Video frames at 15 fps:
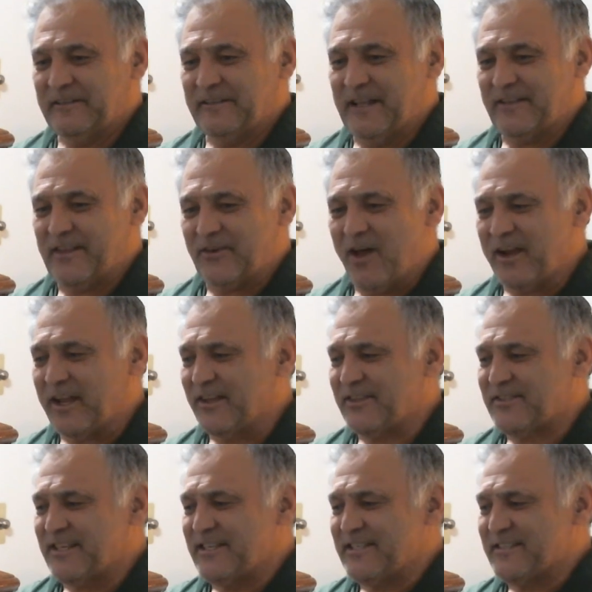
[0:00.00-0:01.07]
that the rocket
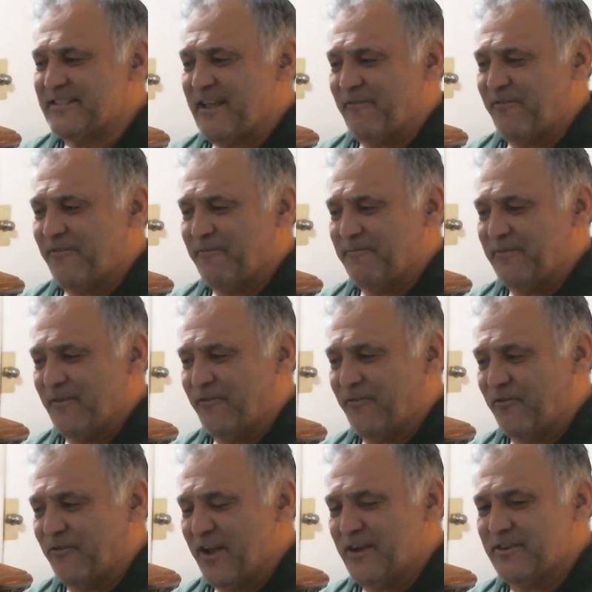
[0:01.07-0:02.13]
sees the
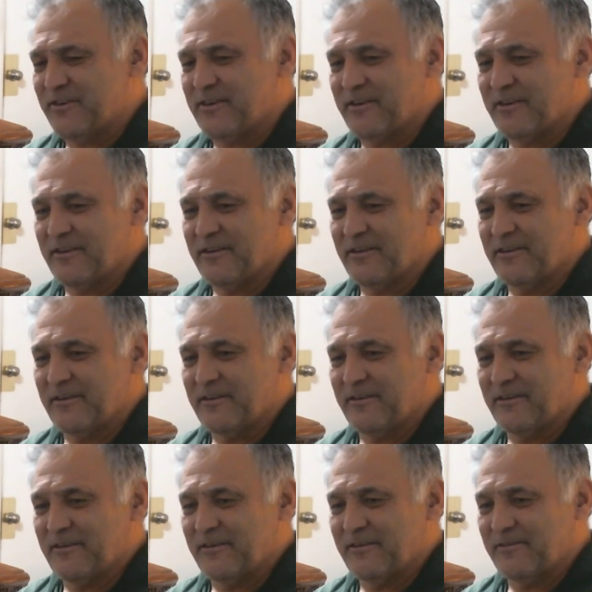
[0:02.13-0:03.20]
front
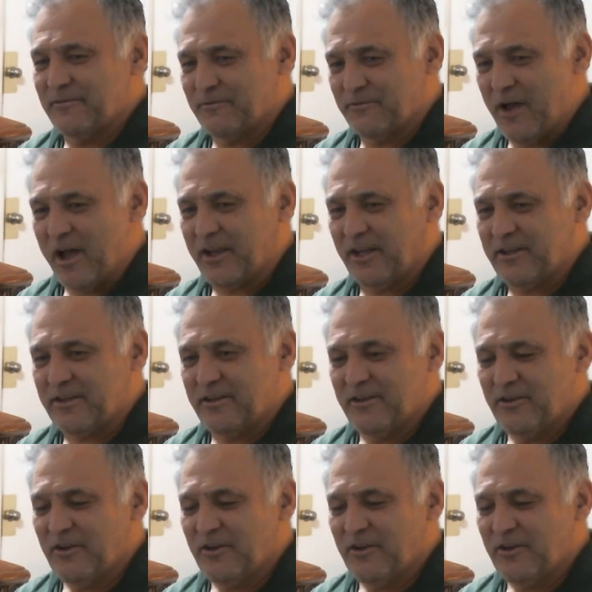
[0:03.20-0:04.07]
rocket